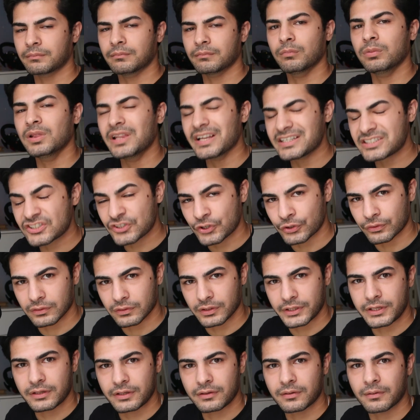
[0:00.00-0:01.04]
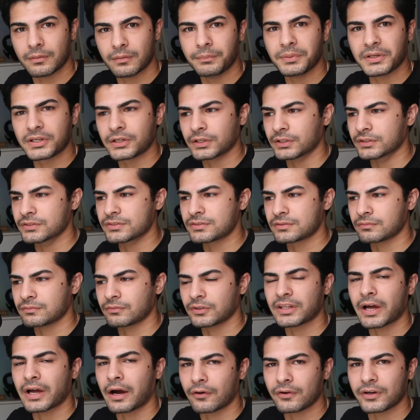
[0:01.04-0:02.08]
literally, because
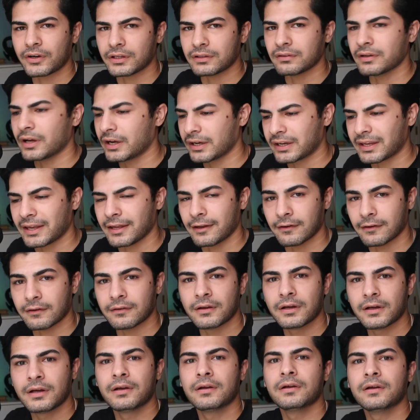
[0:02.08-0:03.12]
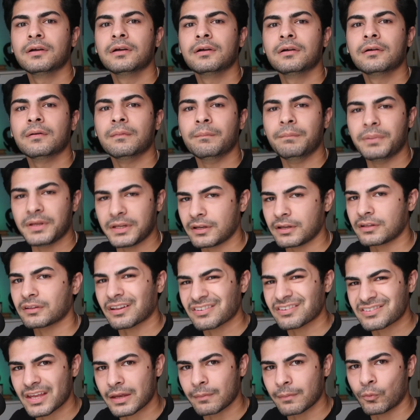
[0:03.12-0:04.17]
without it, again, beating the
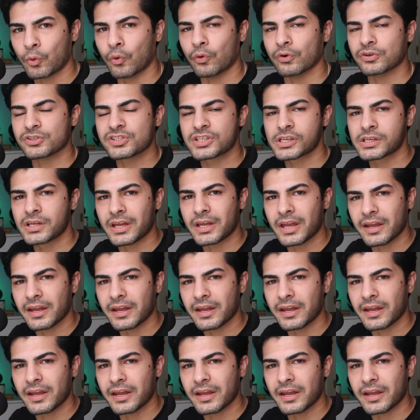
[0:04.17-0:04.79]
same horse,